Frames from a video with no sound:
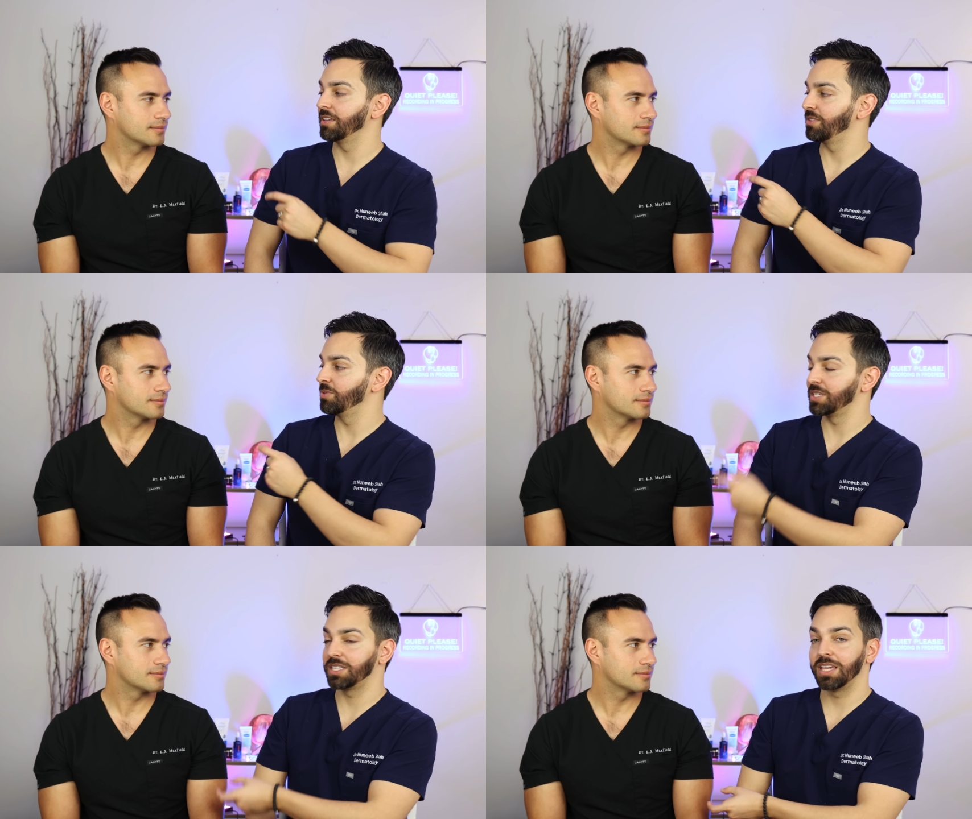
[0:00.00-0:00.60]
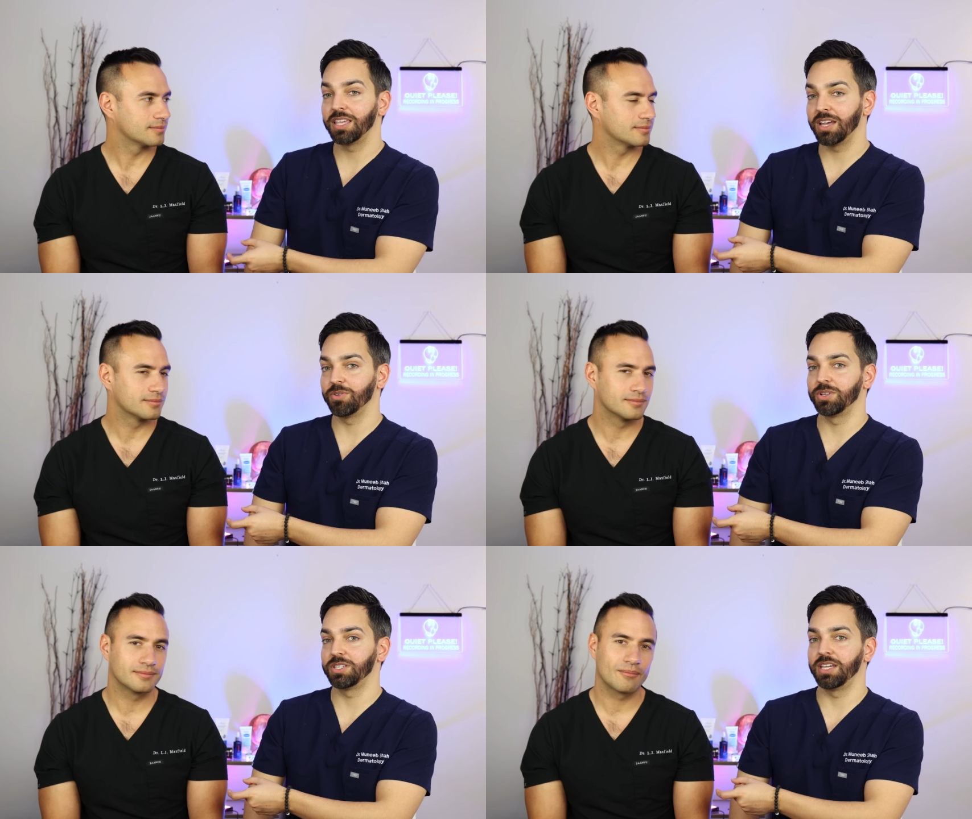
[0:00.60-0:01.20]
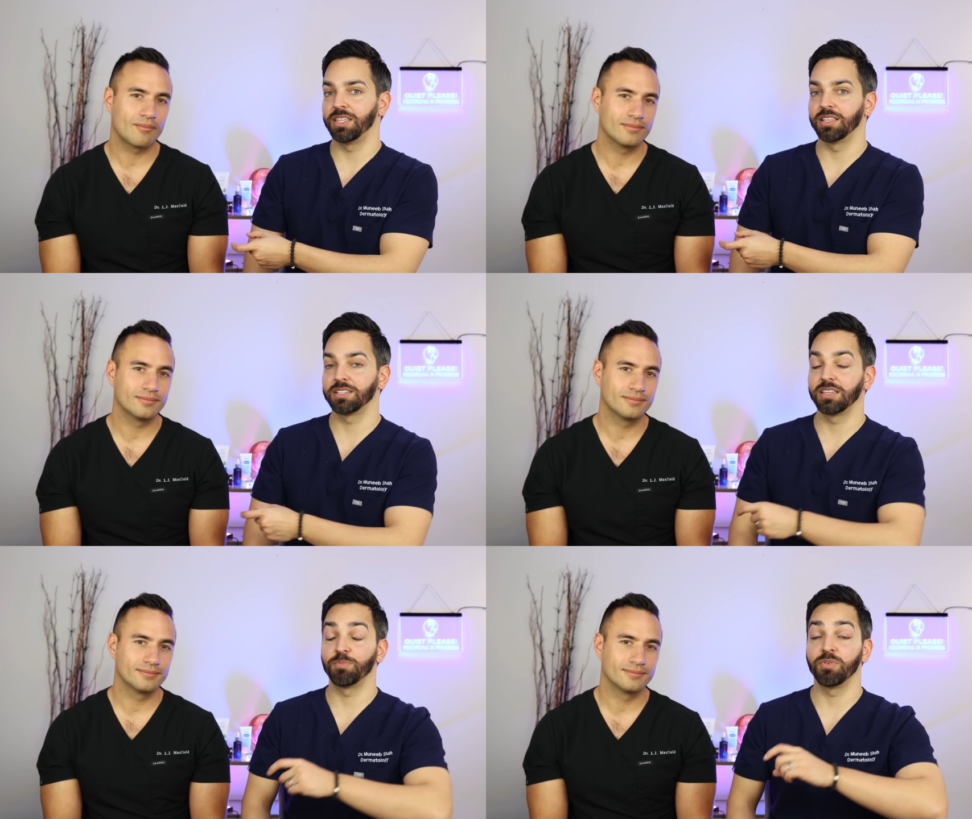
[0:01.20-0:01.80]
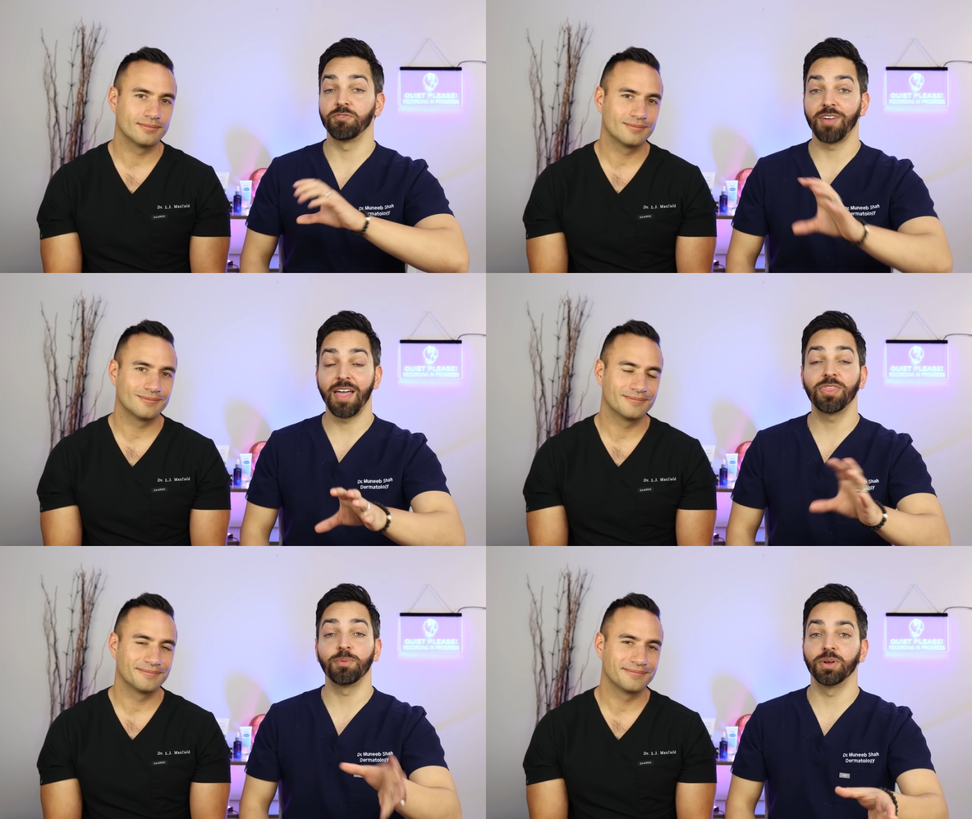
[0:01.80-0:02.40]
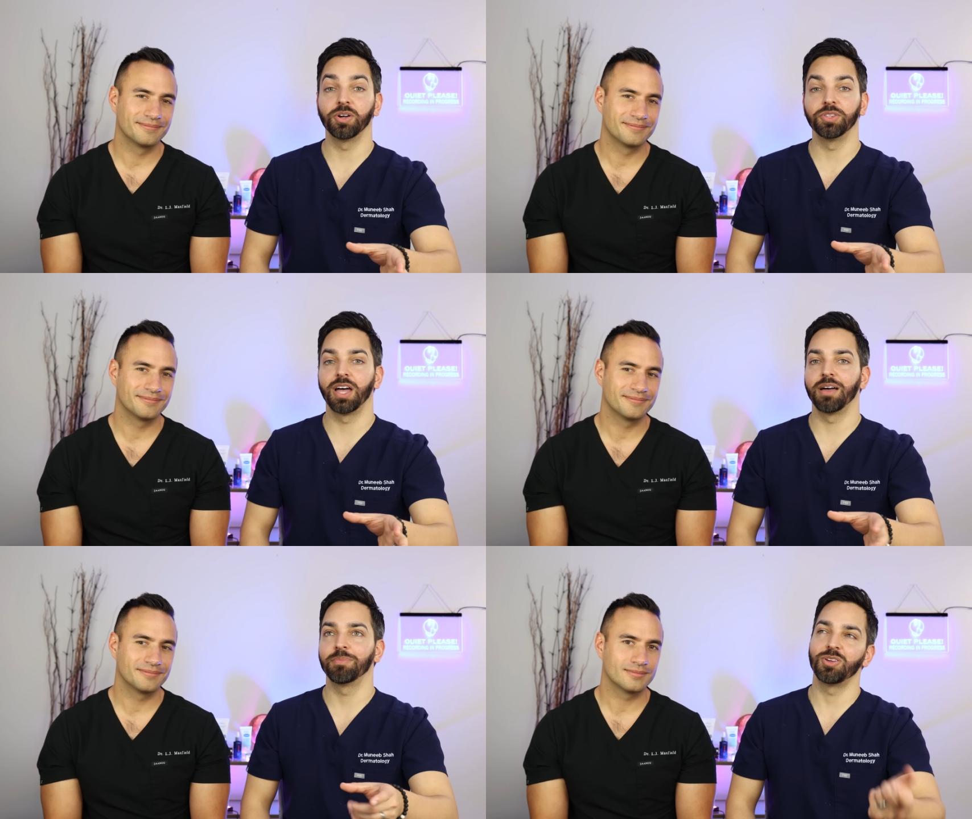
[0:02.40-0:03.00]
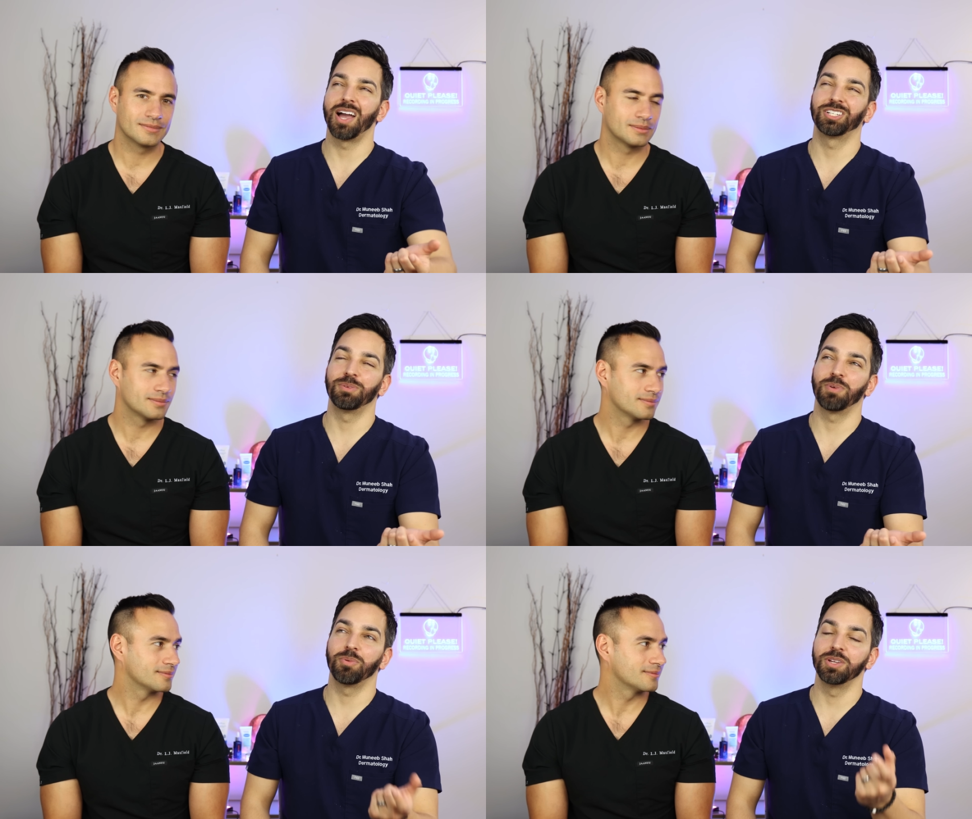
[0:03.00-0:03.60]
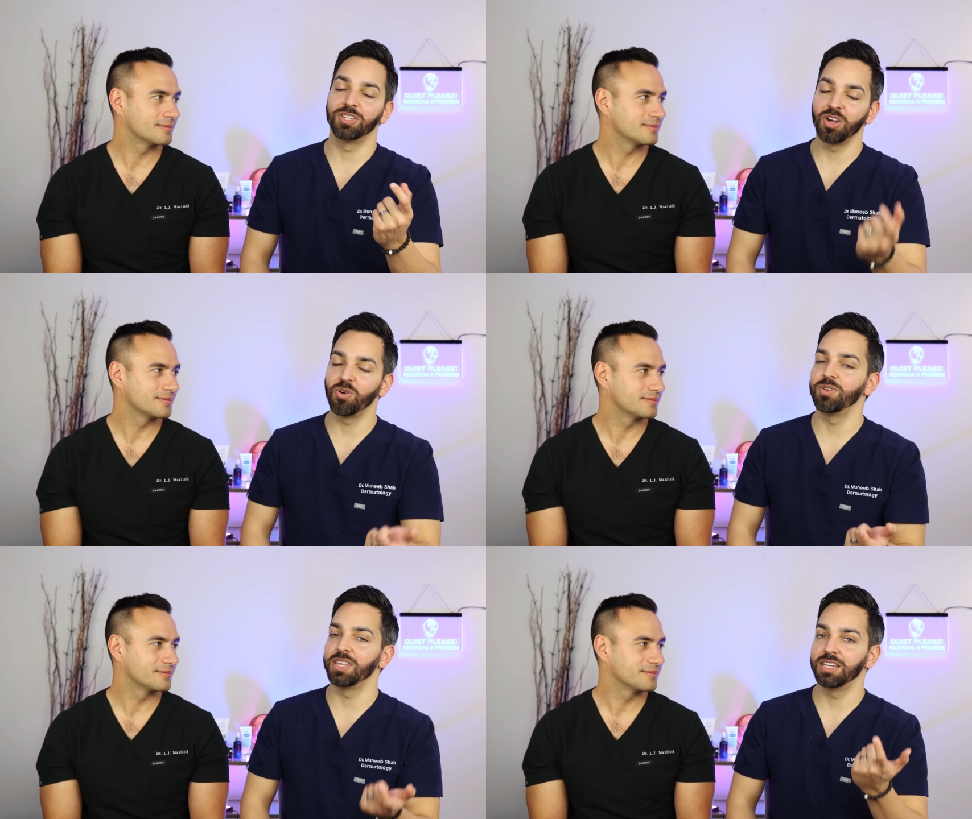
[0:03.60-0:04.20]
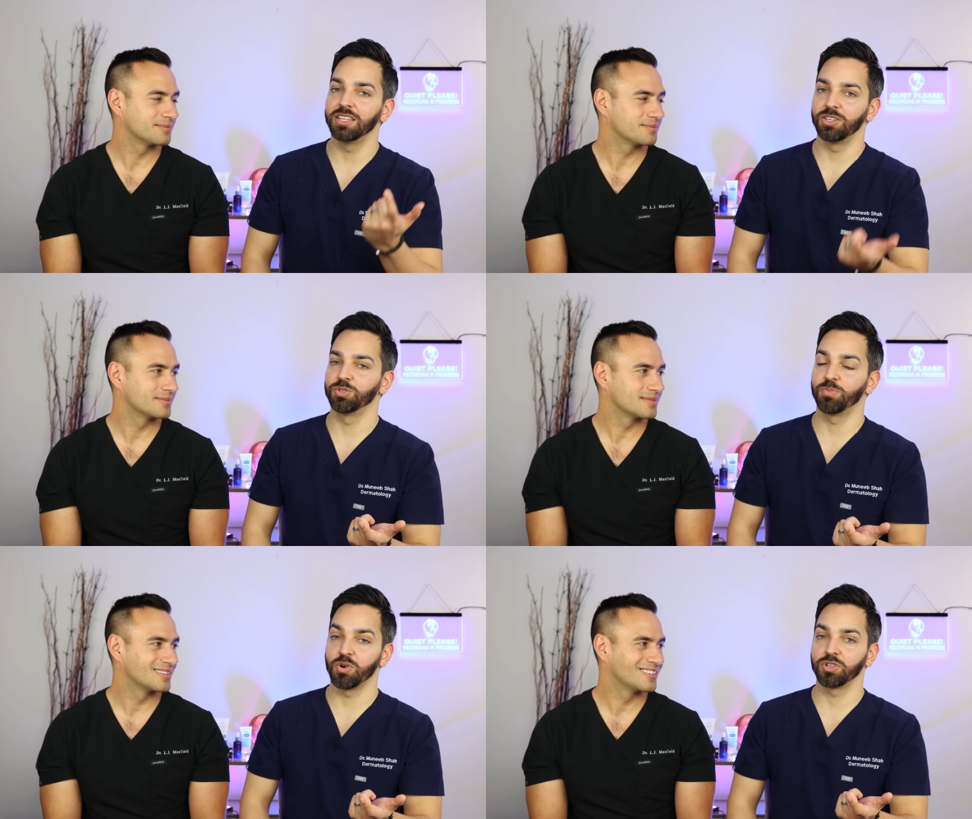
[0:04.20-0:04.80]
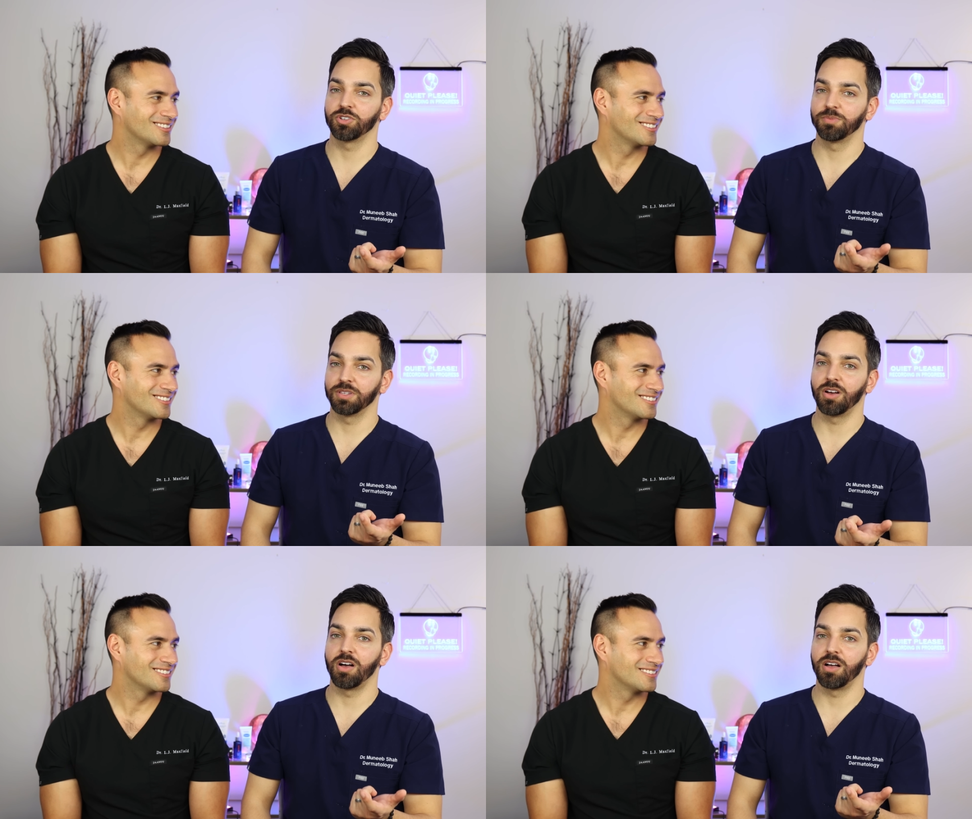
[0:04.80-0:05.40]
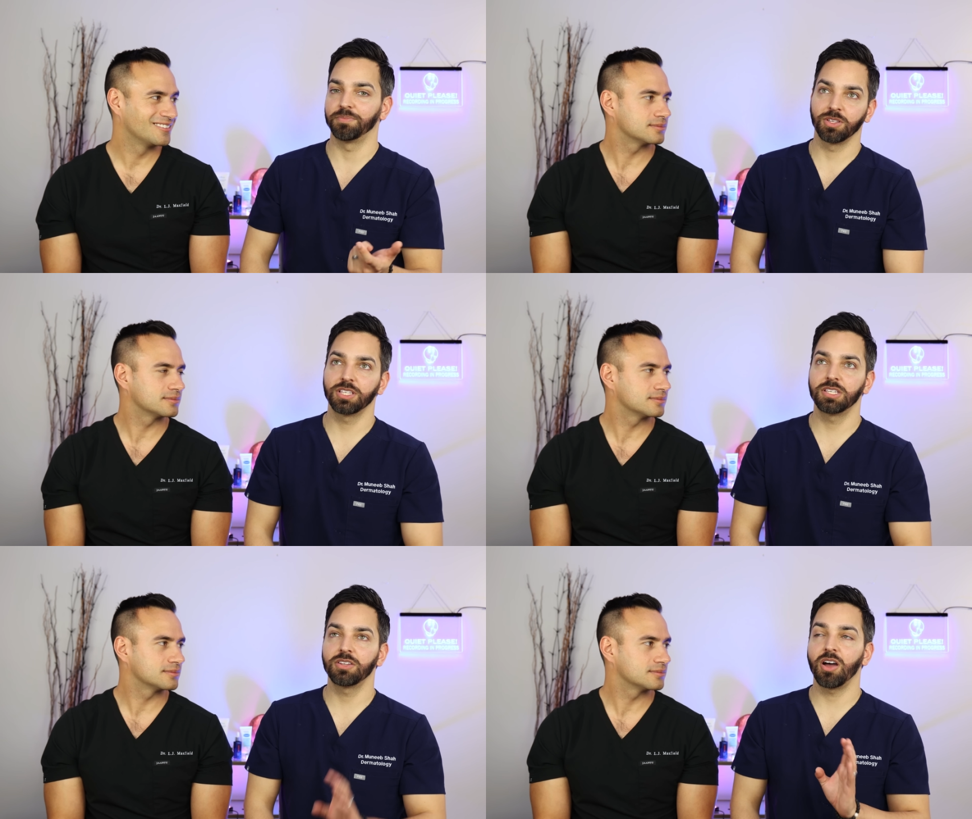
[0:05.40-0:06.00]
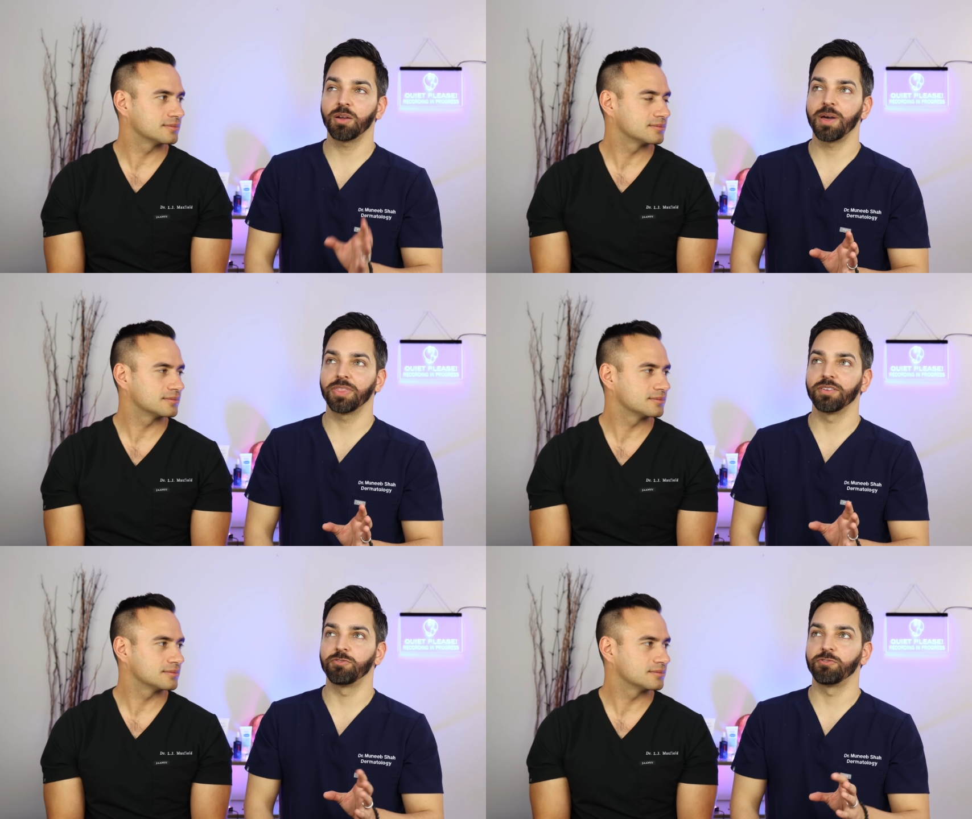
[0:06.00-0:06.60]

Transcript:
Speaker 1: to give you a skincare routine routine that's going to prevent the buildup. You actually probably don't need to use pore strips at all. So let's talk about the